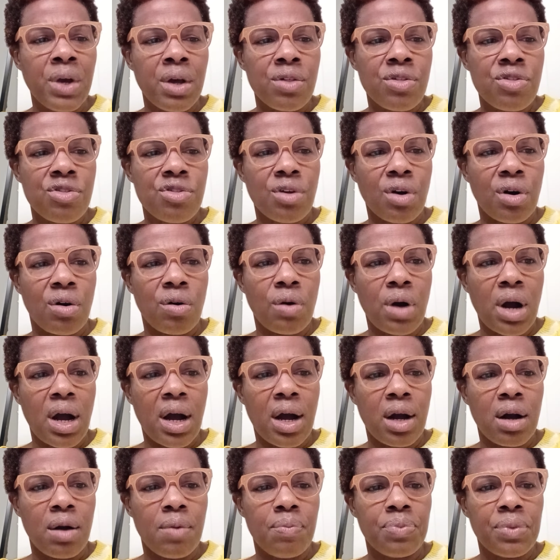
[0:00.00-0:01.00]
So
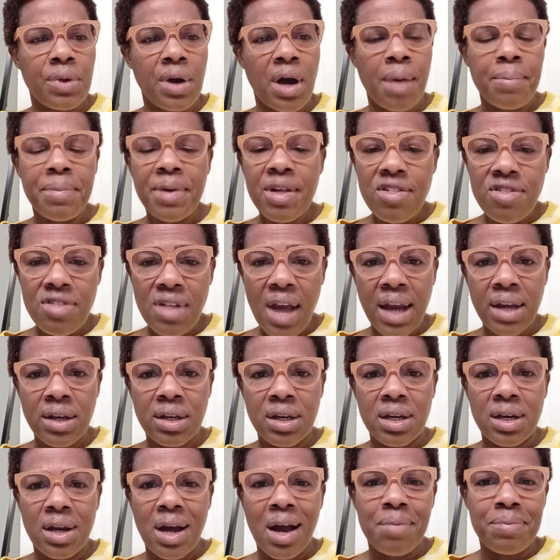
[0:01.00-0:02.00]
I'm
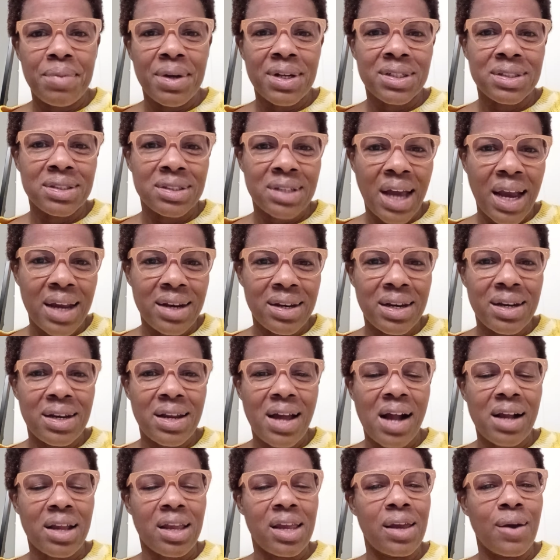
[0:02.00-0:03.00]
excited.
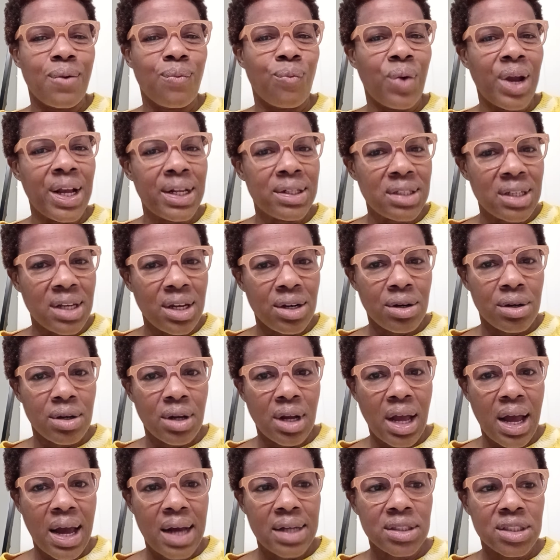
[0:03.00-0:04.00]
I can't wait to get on the
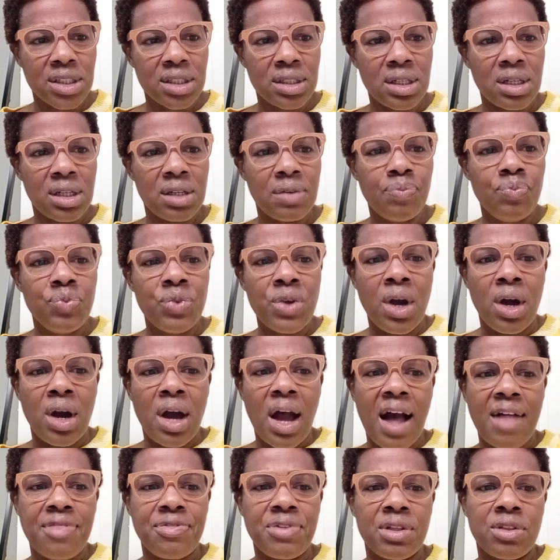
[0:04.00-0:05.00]
continent.
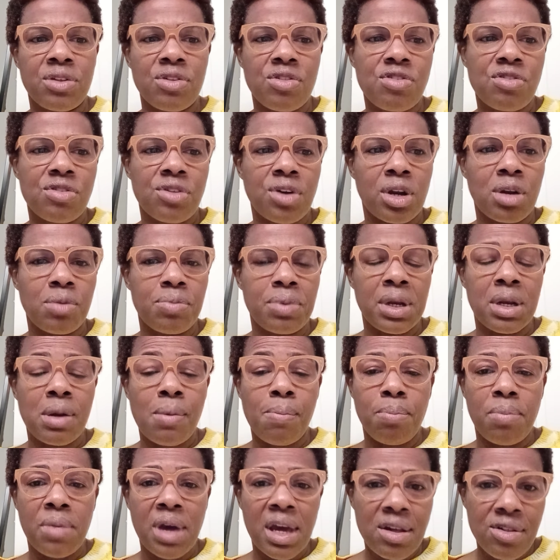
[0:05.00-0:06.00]
I think this is going to be an
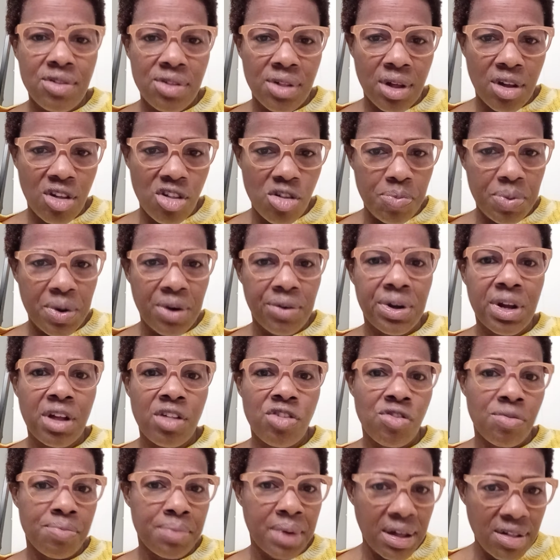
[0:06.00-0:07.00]
amazing
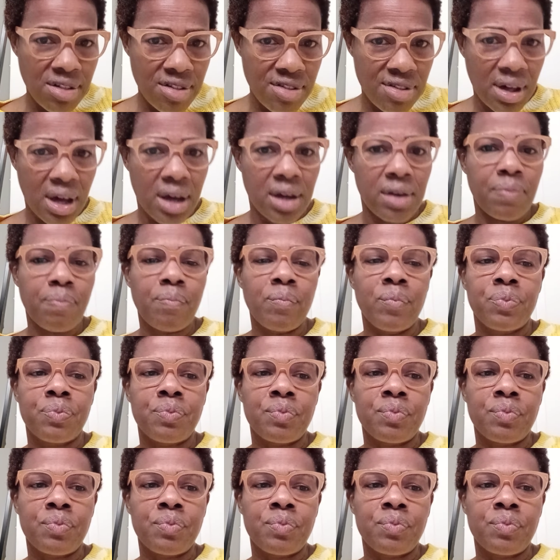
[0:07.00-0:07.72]
experience for my son.